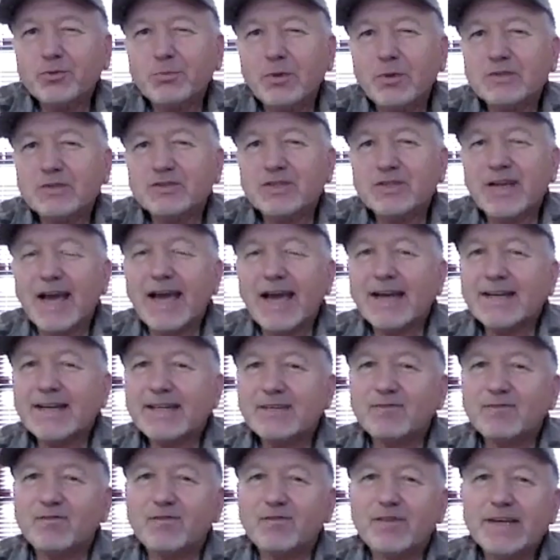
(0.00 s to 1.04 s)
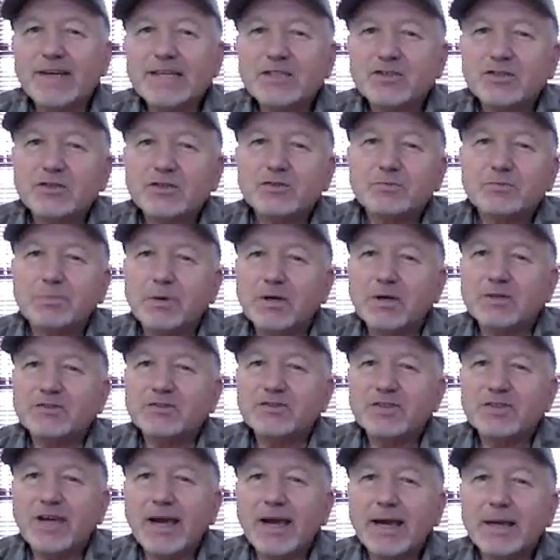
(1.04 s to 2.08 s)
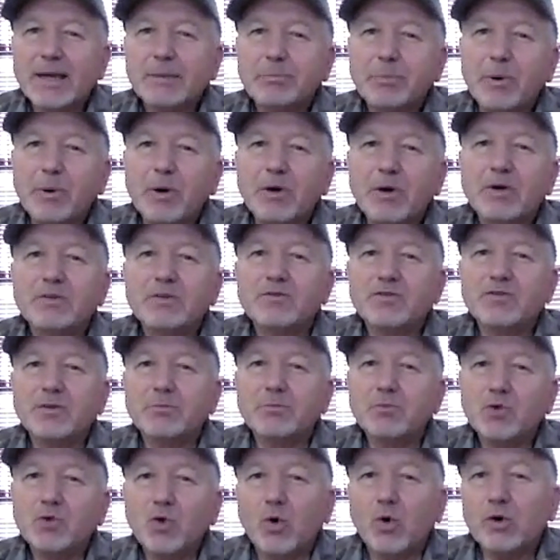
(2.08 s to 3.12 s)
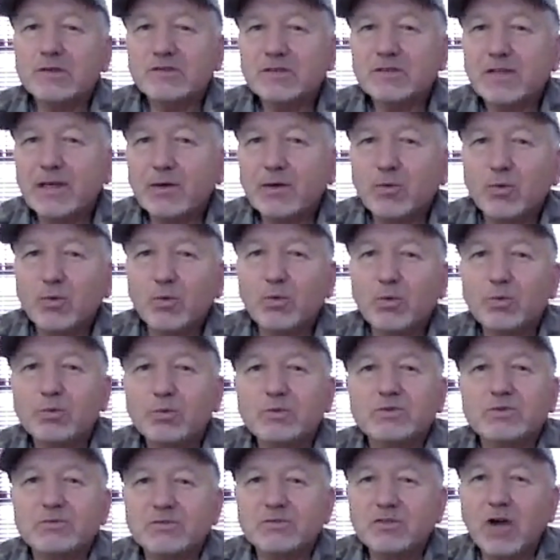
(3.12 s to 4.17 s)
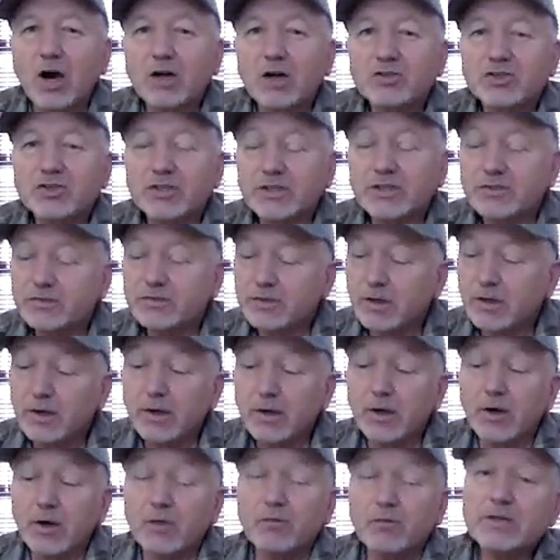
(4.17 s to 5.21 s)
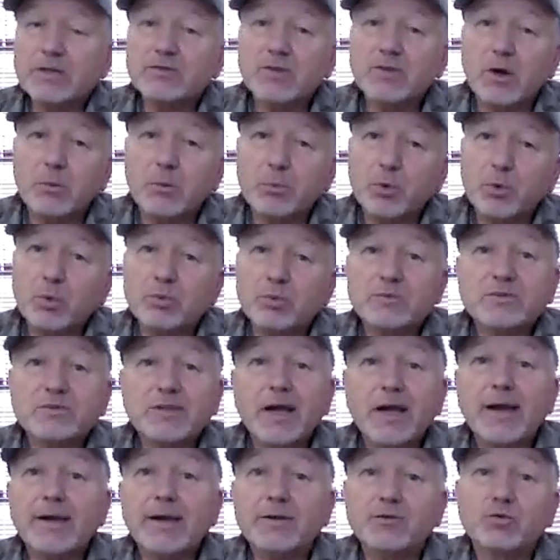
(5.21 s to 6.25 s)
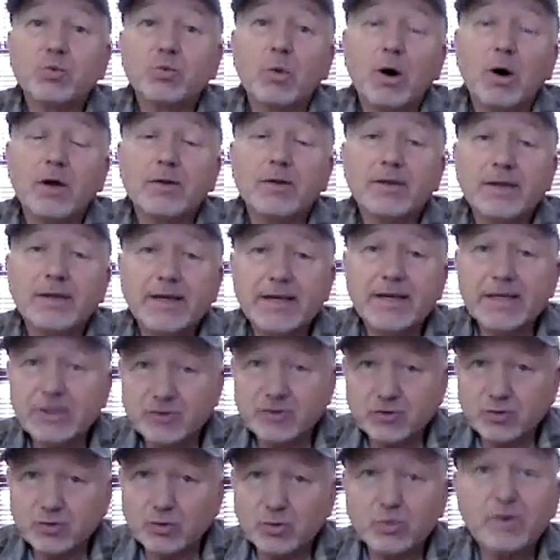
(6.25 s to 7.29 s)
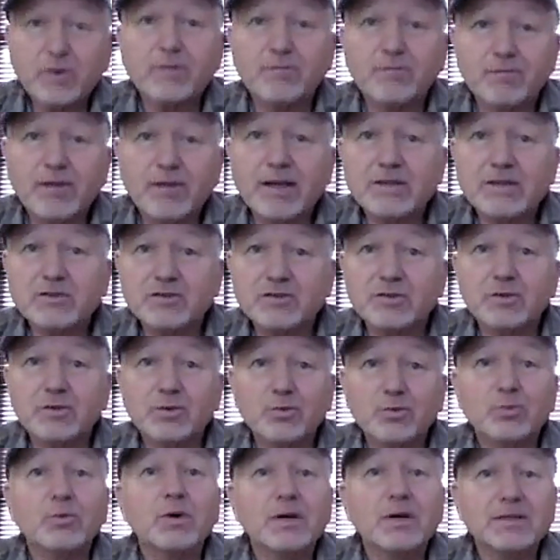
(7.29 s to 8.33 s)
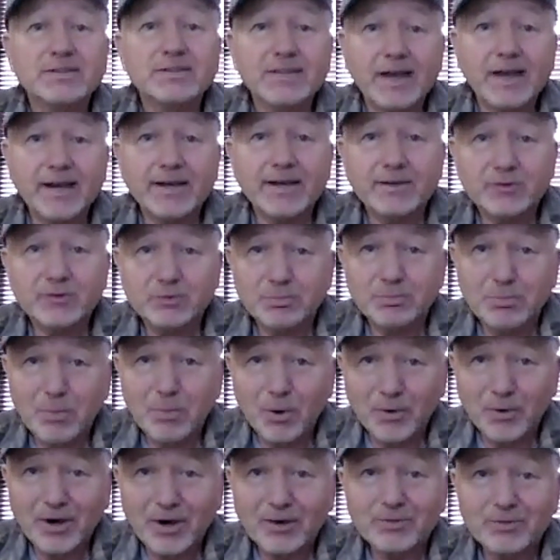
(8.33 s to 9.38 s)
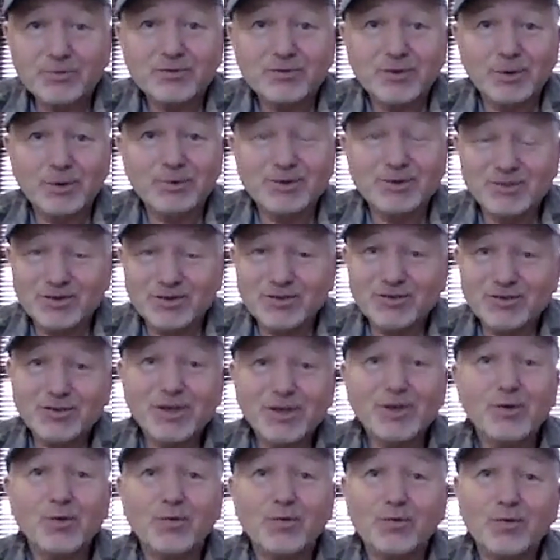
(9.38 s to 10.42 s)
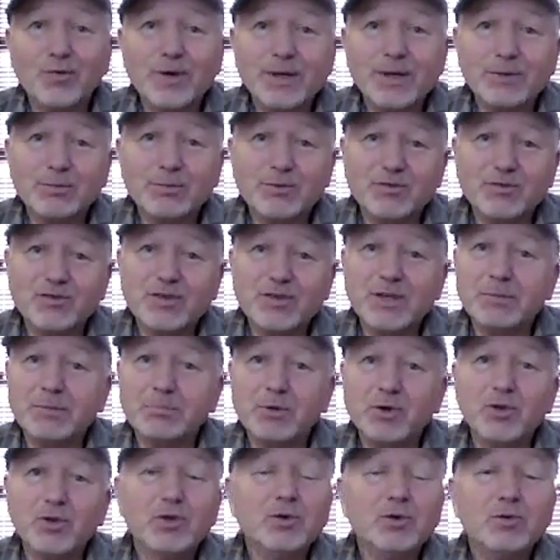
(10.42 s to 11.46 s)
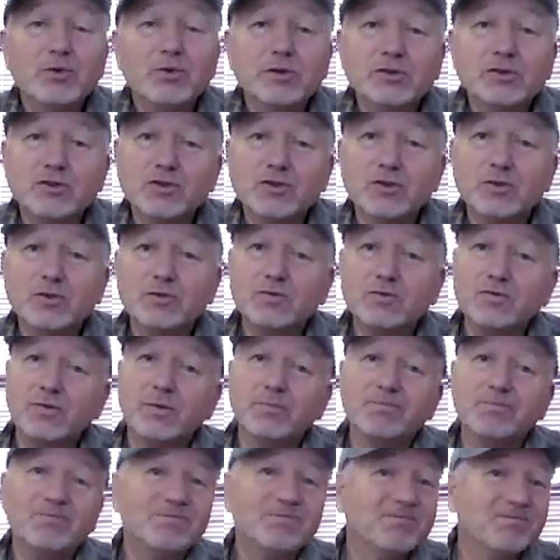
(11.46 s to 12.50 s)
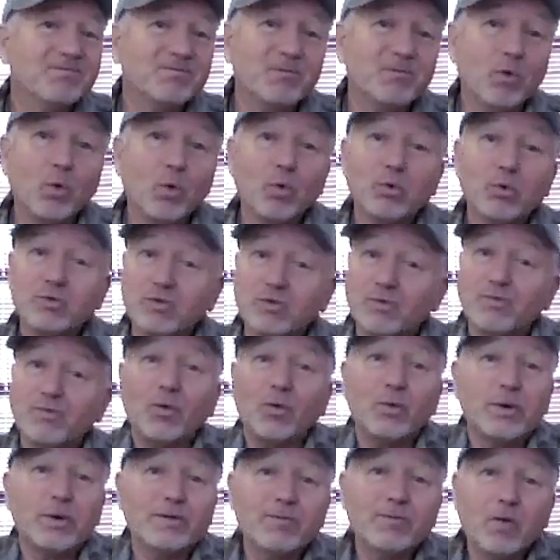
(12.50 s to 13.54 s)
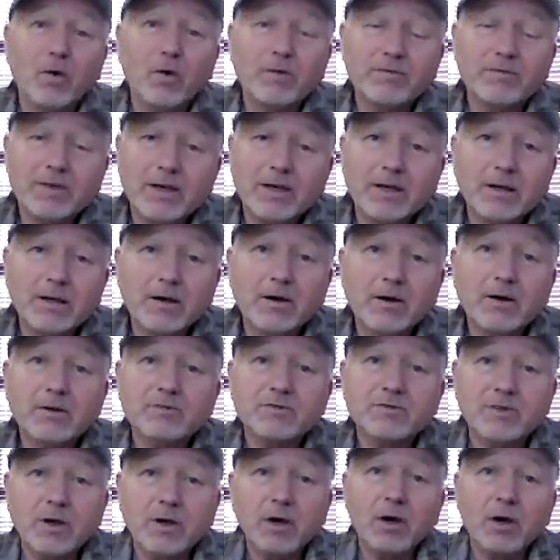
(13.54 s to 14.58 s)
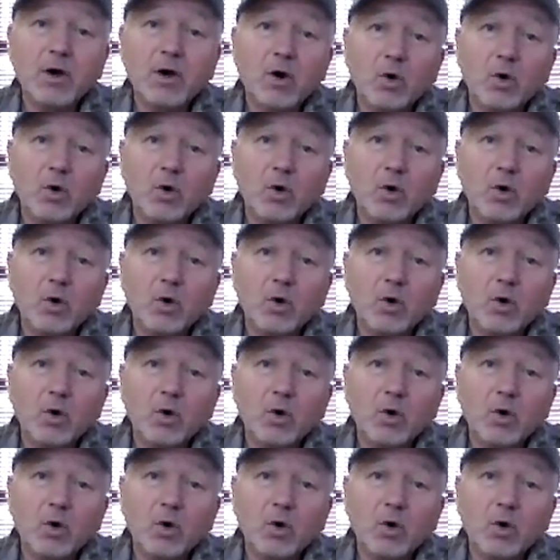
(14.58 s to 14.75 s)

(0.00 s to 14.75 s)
much added features per se, but some nice little touches. For example, Deus 1 is your conventional Deus mono. So it's a single frequency, but you can choose from 4 to 45 kilohertz